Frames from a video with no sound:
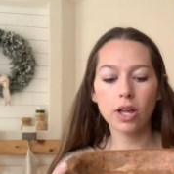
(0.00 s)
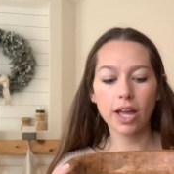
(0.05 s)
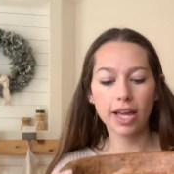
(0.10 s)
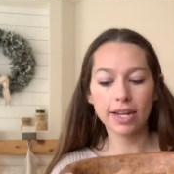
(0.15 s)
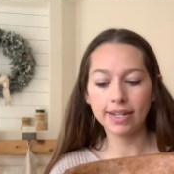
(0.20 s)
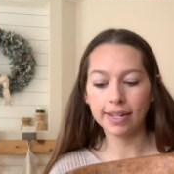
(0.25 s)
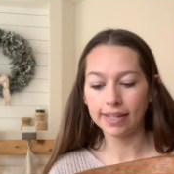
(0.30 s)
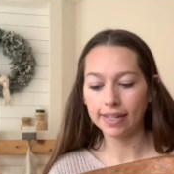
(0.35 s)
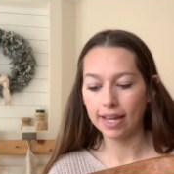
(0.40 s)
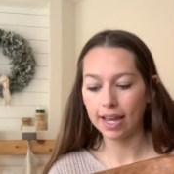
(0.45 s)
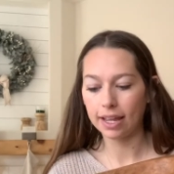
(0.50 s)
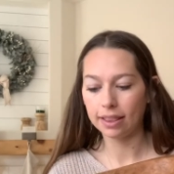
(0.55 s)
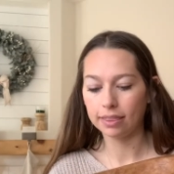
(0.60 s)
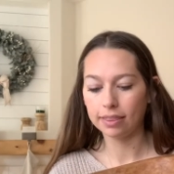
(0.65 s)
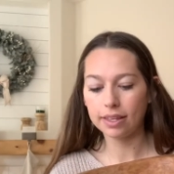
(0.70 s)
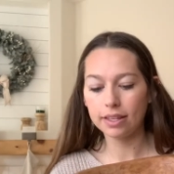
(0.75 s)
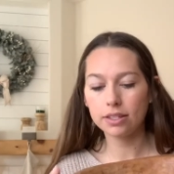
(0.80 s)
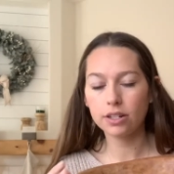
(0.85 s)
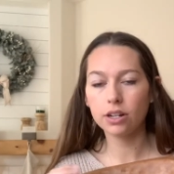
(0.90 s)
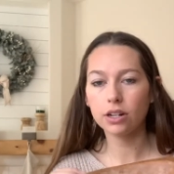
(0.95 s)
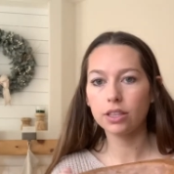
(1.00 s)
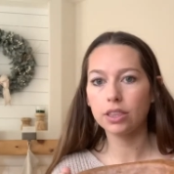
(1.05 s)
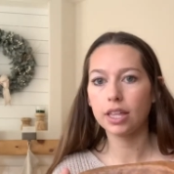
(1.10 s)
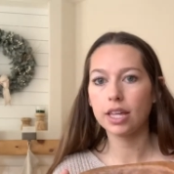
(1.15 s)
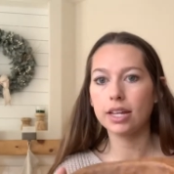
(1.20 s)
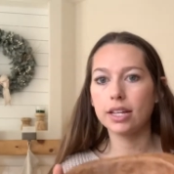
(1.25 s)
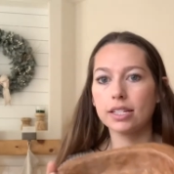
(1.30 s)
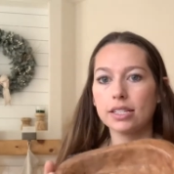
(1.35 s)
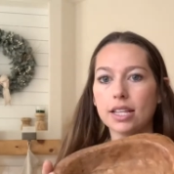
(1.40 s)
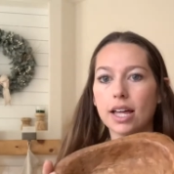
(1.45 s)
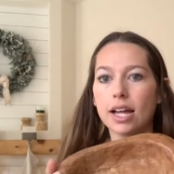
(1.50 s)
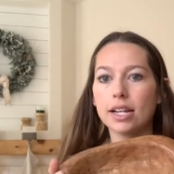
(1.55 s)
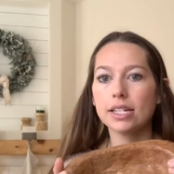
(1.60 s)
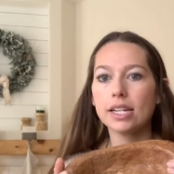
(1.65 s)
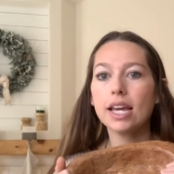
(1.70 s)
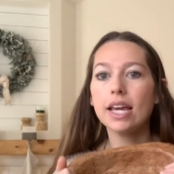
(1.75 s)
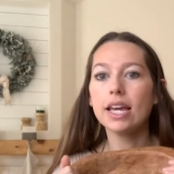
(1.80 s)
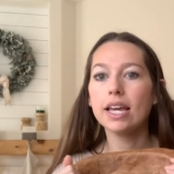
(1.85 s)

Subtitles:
And again, these are things that